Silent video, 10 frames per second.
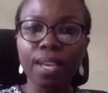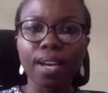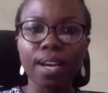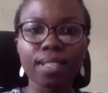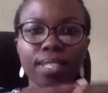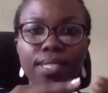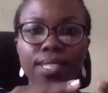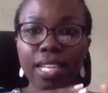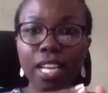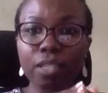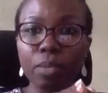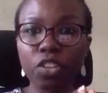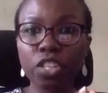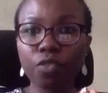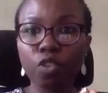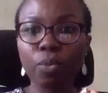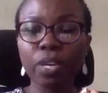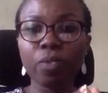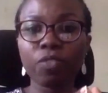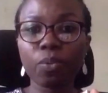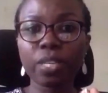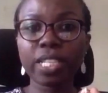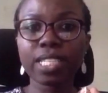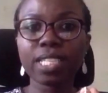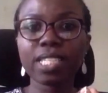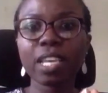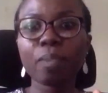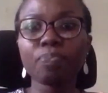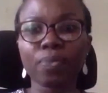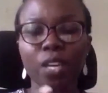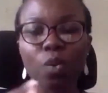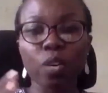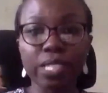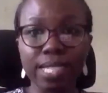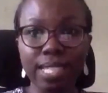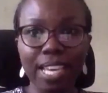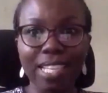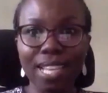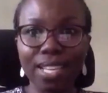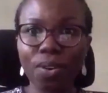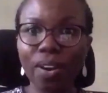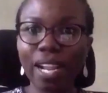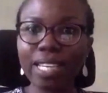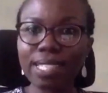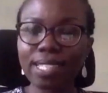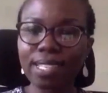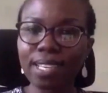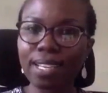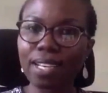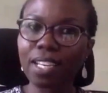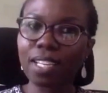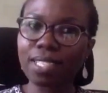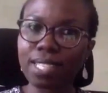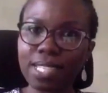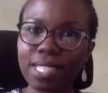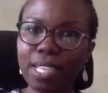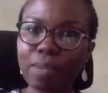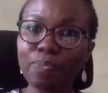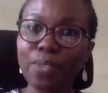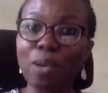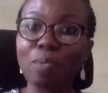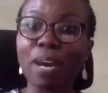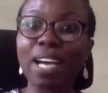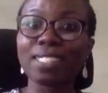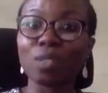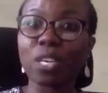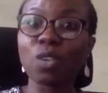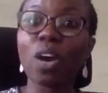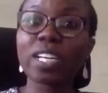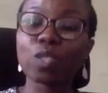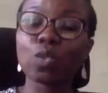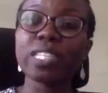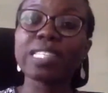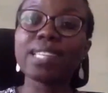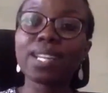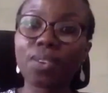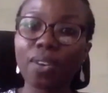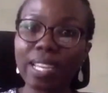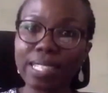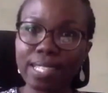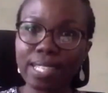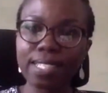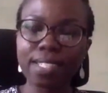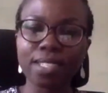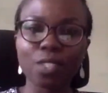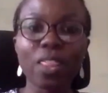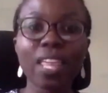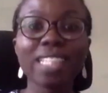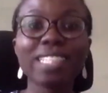This land administration information system was a centralized system, but we worked to decentralize it so that